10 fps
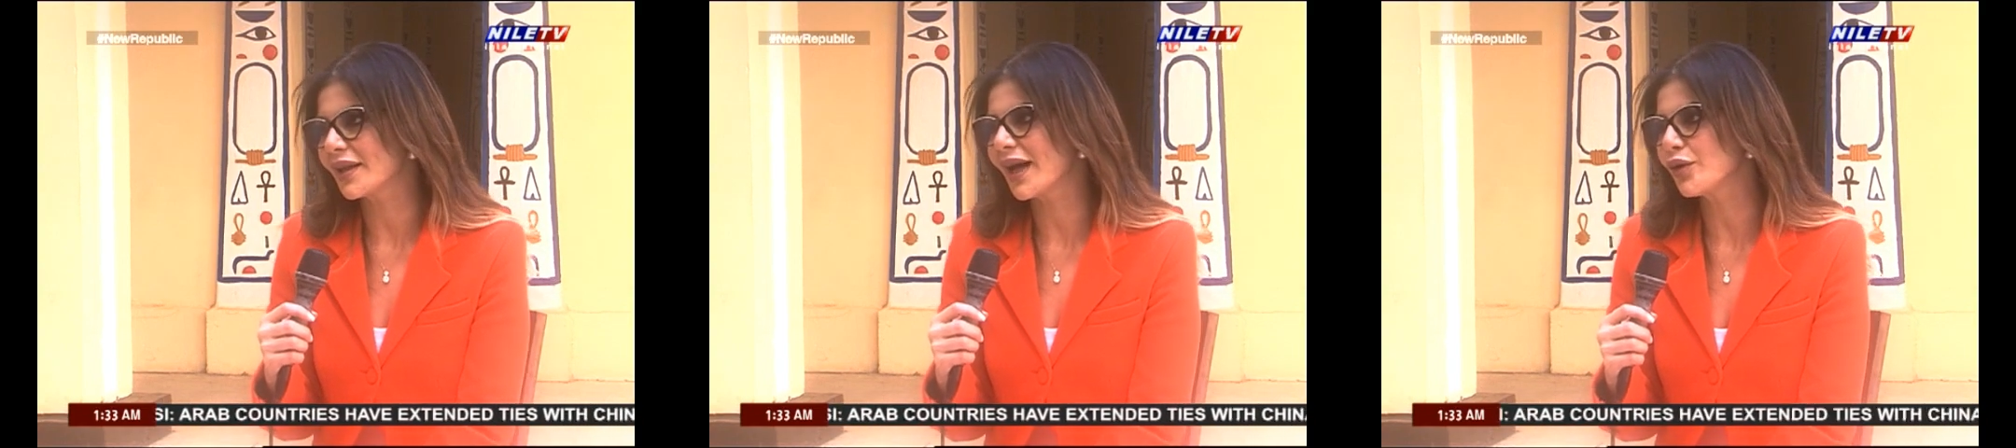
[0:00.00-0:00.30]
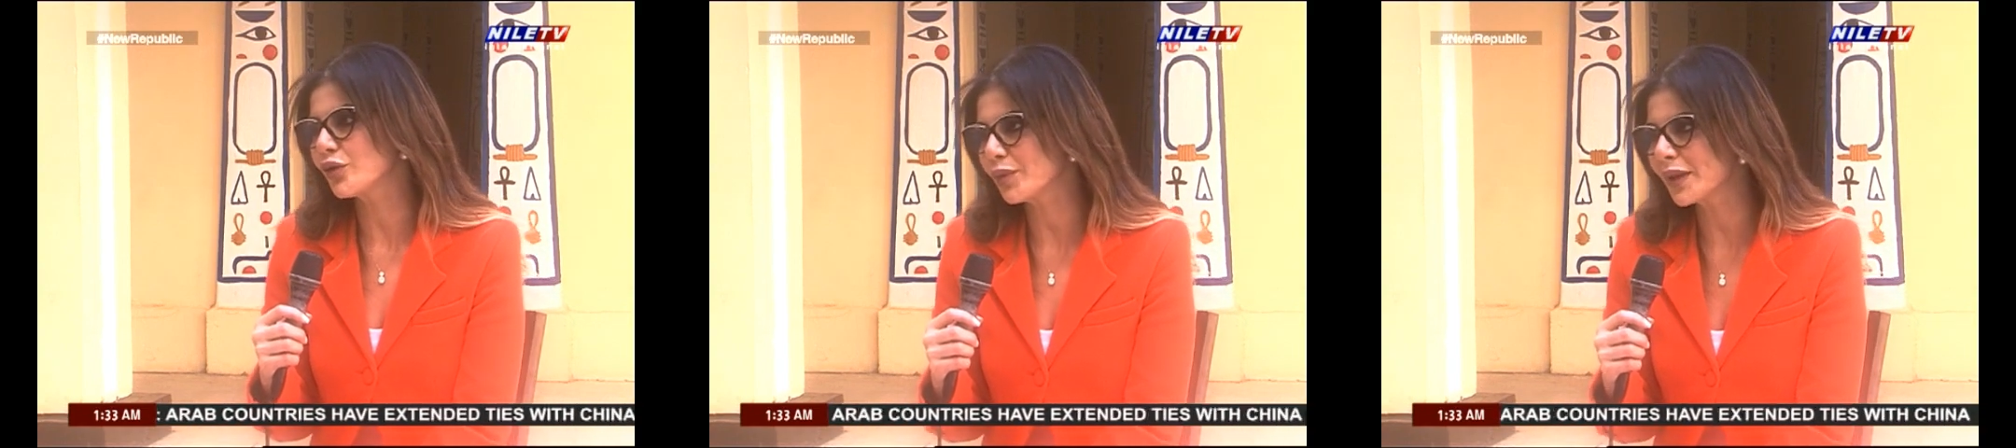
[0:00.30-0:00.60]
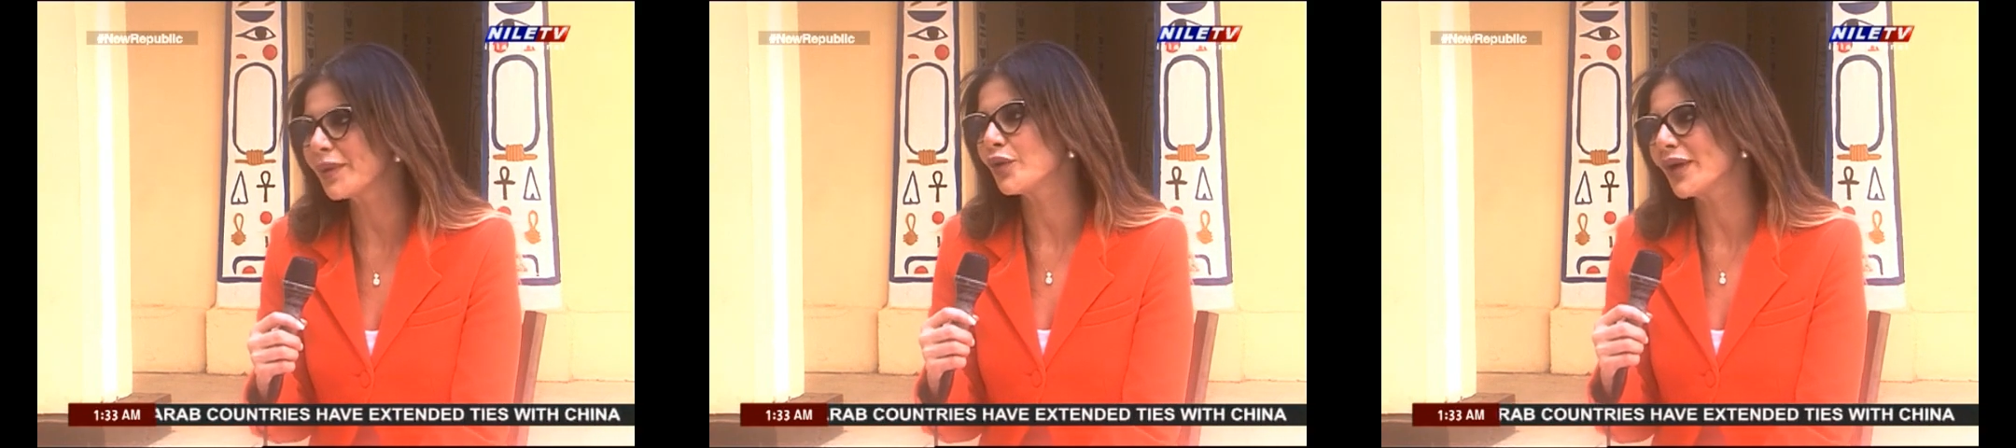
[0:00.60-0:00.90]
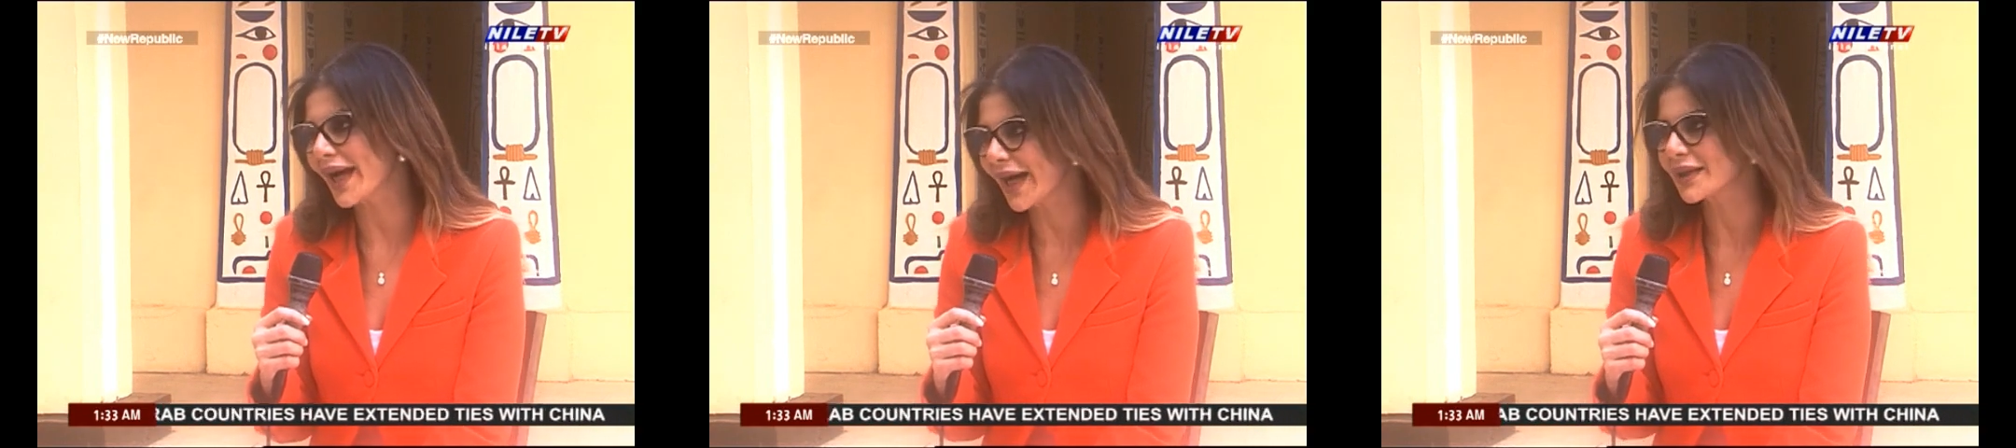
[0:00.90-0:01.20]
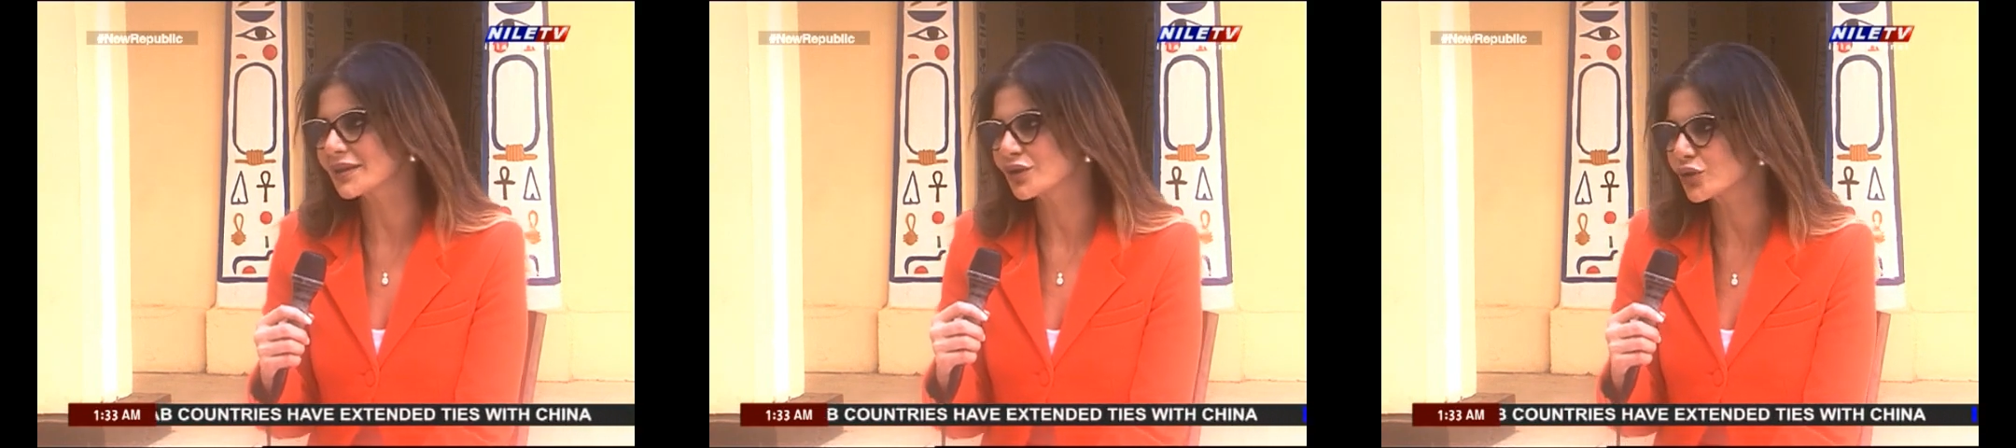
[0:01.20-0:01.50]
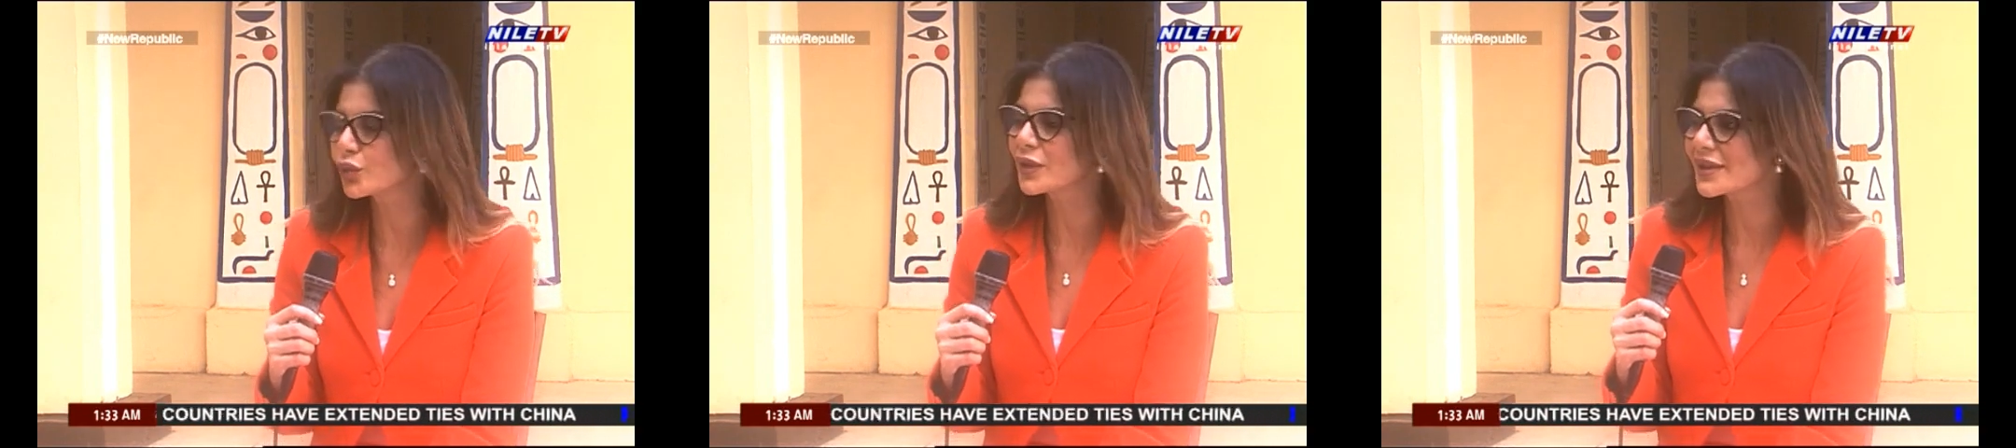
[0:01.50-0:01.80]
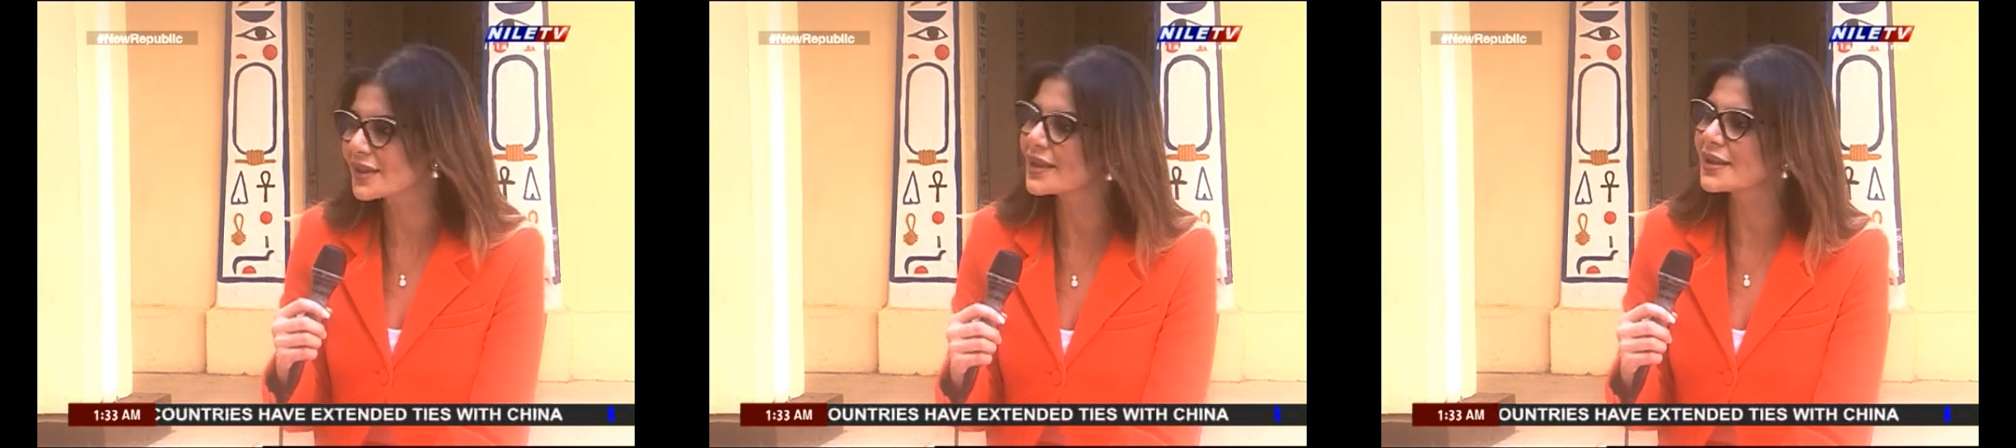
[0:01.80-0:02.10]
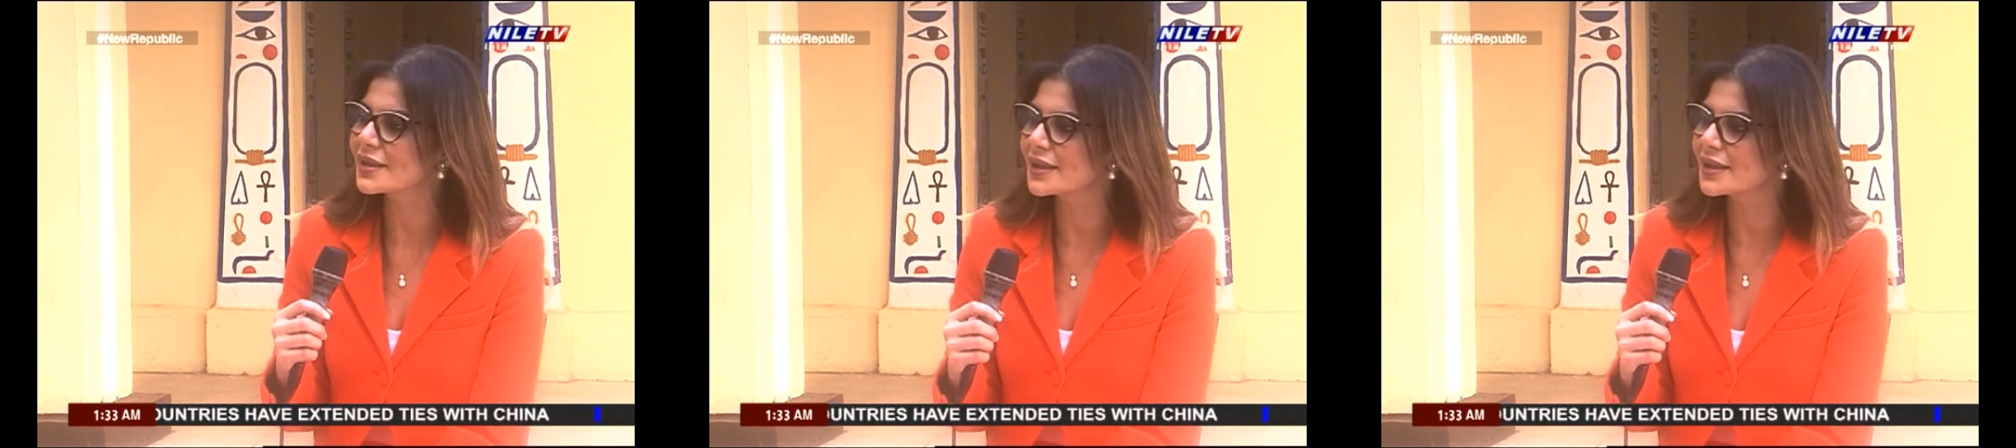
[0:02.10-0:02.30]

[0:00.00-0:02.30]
how do people react towards this?